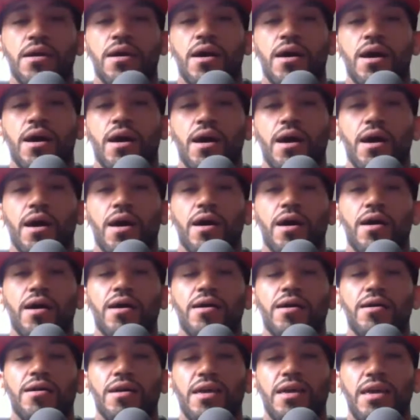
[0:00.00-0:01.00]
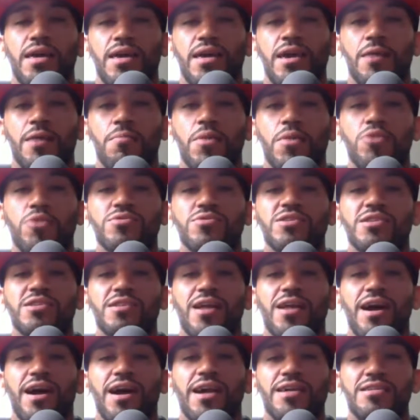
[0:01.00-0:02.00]
uh, Kimbo
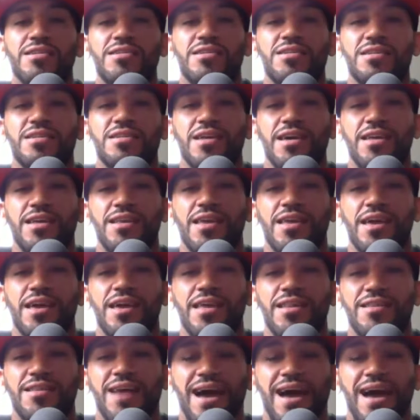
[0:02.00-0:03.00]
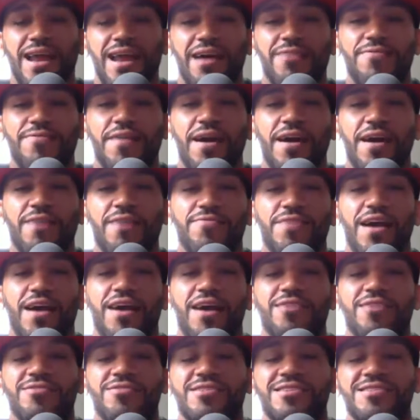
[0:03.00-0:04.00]
Slice and Dada
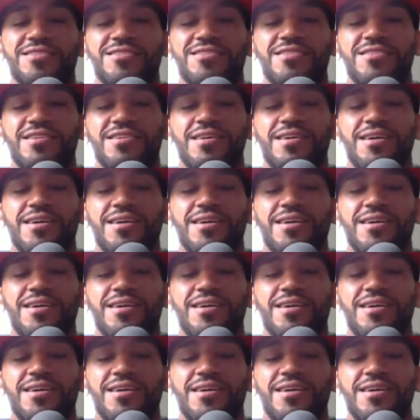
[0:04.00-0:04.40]
5000.